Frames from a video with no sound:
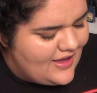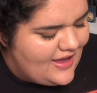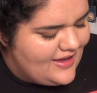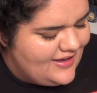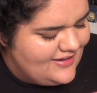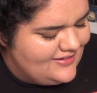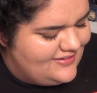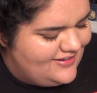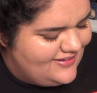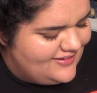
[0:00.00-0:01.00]
And
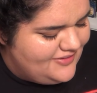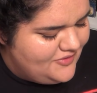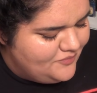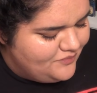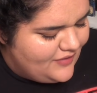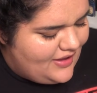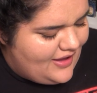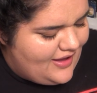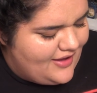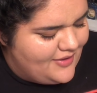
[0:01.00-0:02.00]

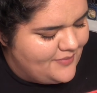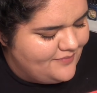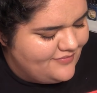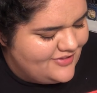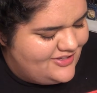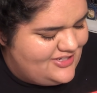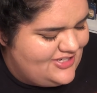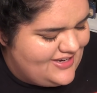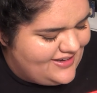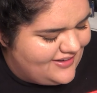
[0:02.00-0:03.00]
um,
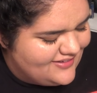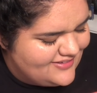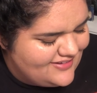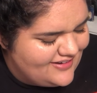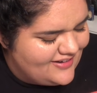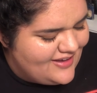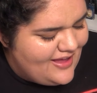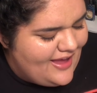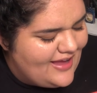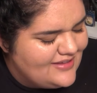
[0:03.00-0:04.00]
she calls her
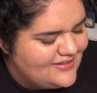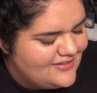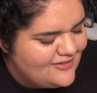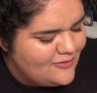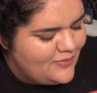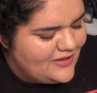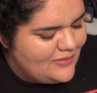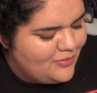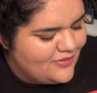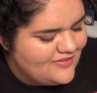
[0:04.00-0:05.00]
a
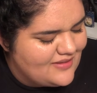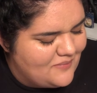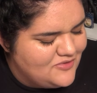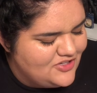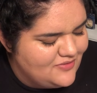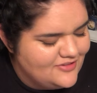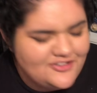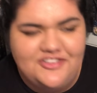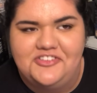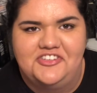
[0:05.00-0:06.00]
stupid
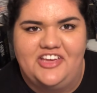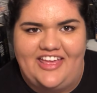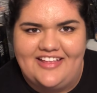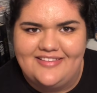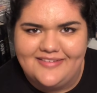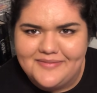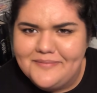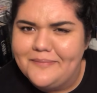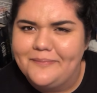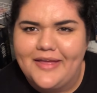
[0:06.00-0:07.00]
presumptuous chit
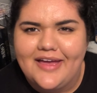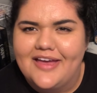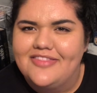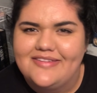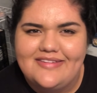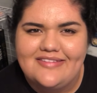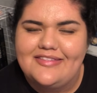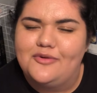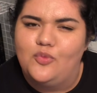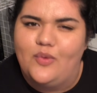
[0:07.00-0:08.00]
this is
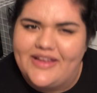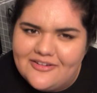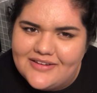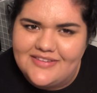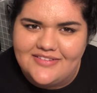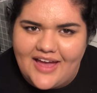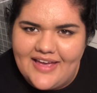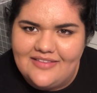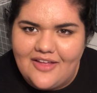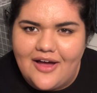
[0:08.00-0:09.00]
the weirdest
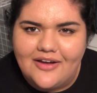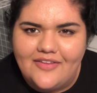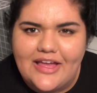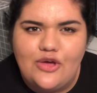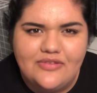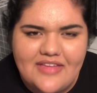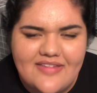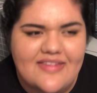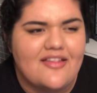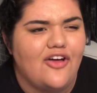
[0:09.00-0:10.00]
dialogue. Like, who
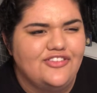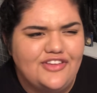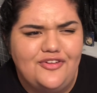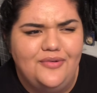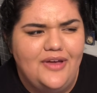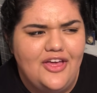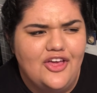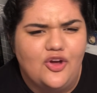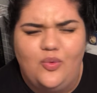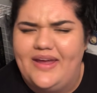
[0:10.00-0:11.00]
says this? Also,
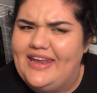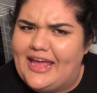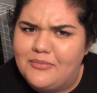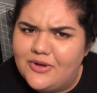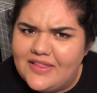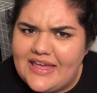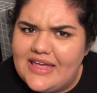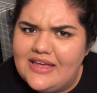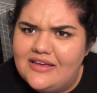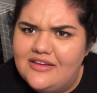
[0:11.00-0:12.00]
Queen Amberly.